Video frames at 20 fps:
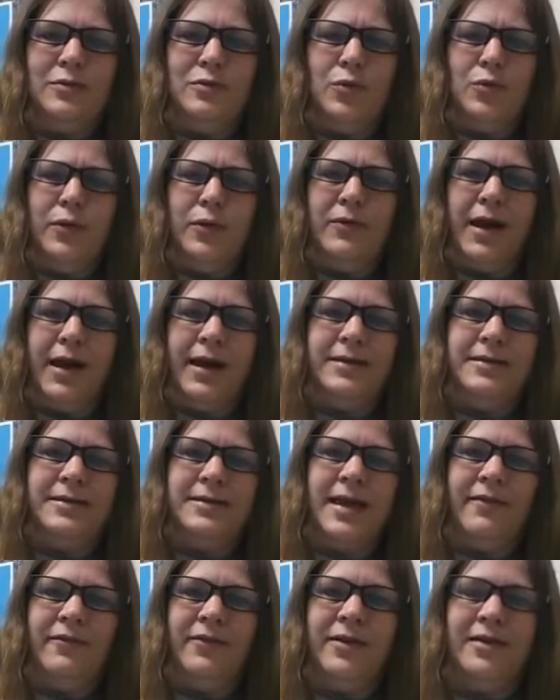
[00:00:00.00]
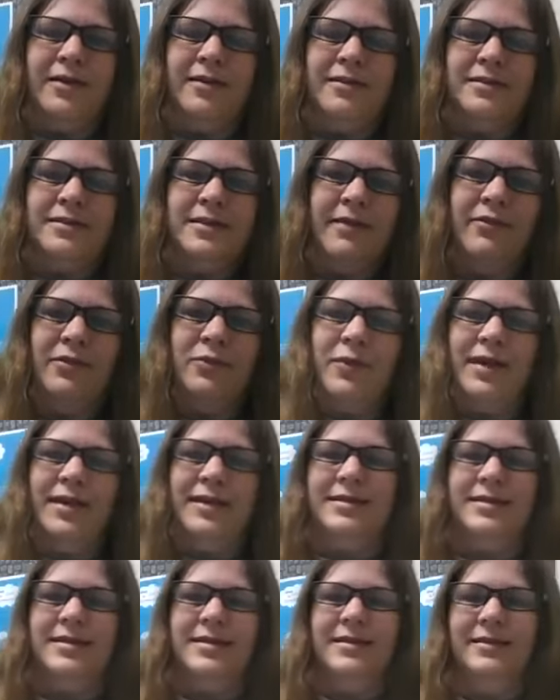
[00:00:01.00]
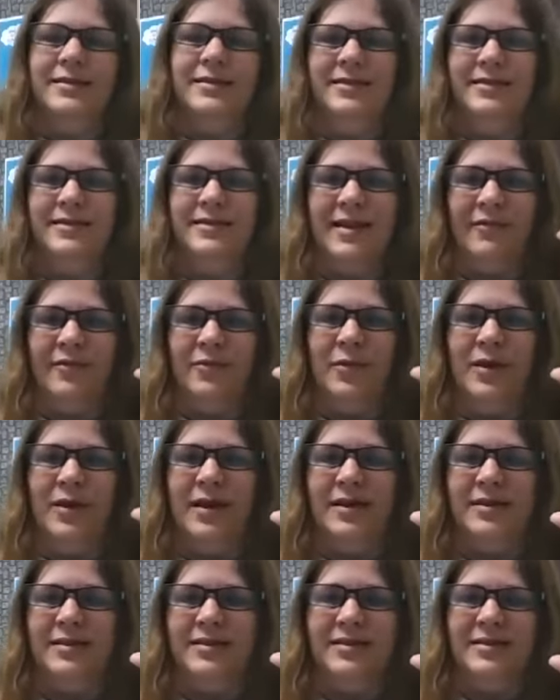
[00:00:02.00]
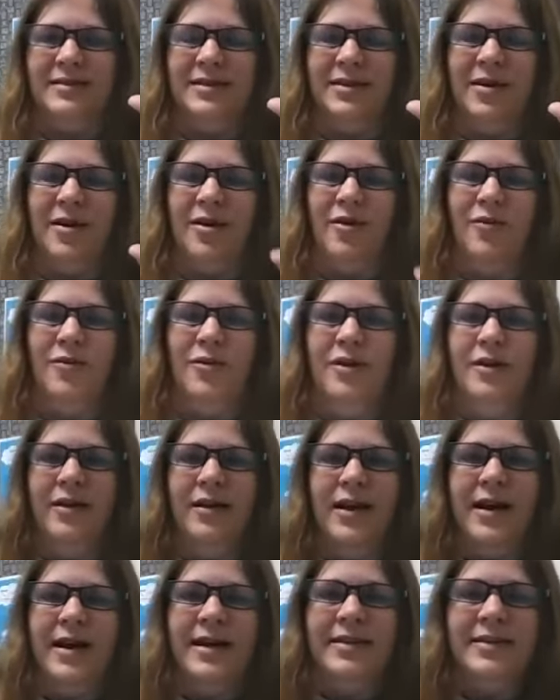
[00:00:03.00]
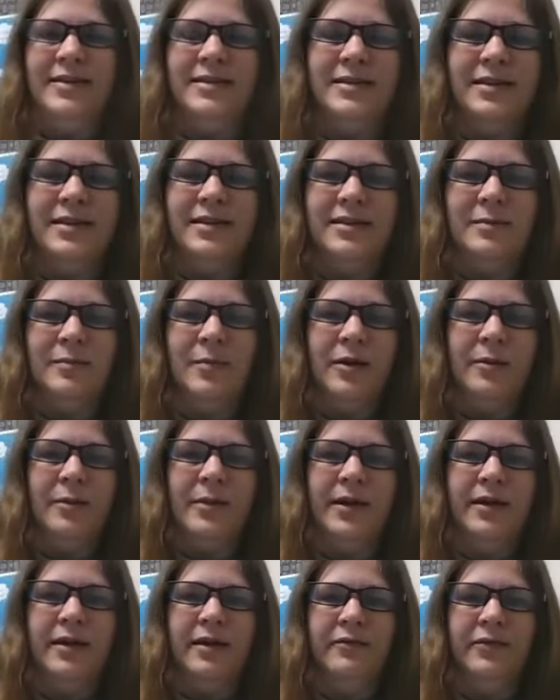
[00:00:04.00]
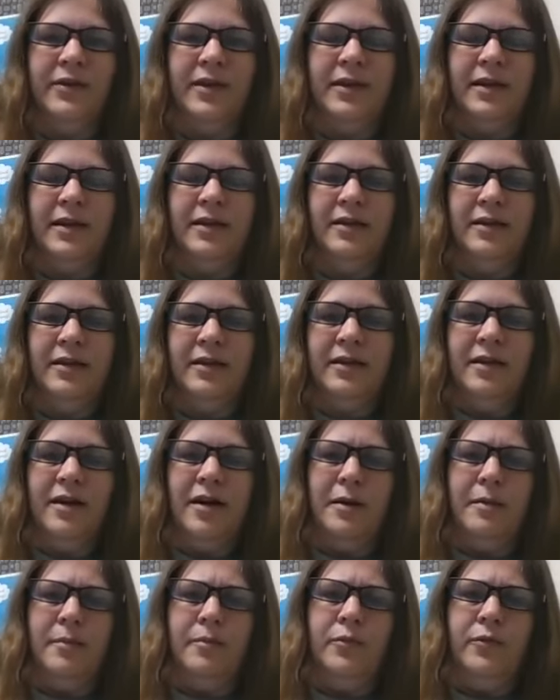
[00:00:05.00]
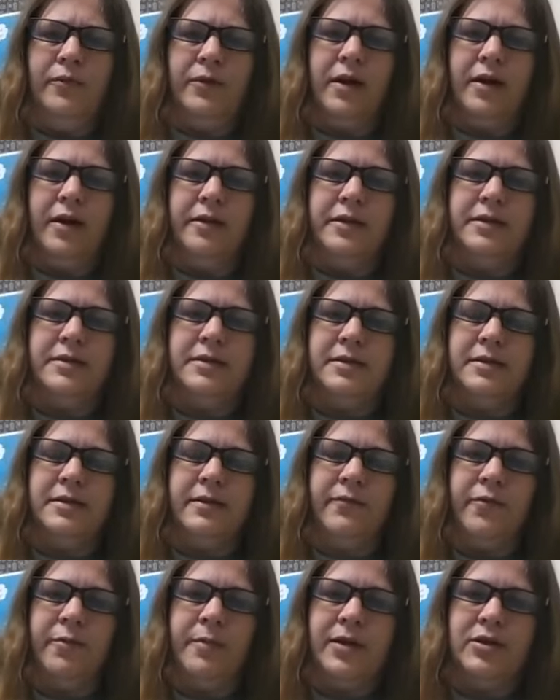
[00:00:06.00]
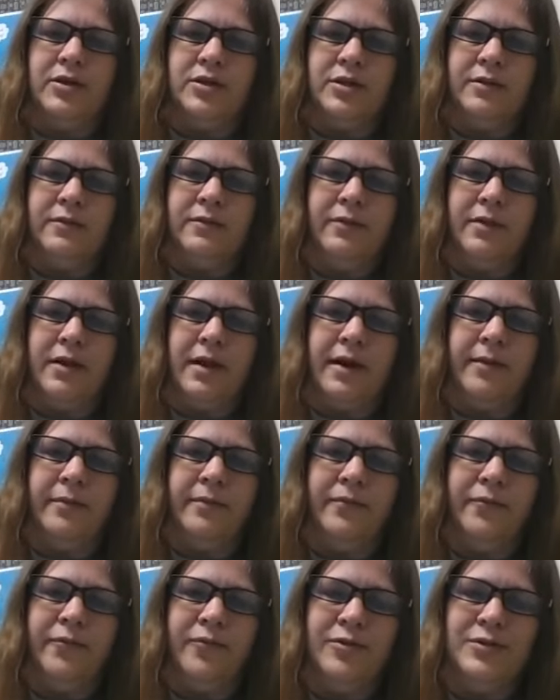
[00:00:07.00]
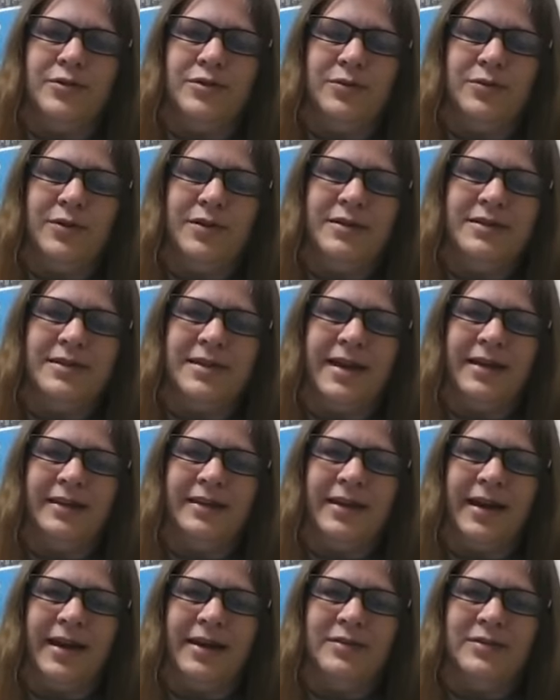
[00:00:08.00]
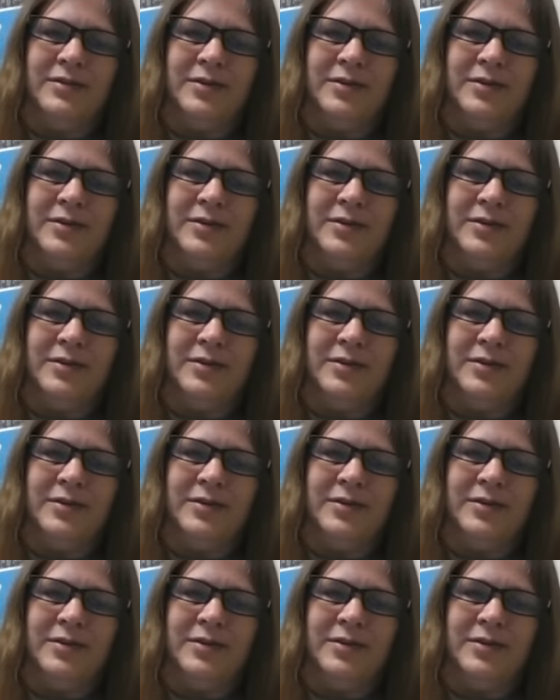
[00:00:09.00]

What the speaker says: We've got seven weeks to go on this experiment of getting moving all this information for students online.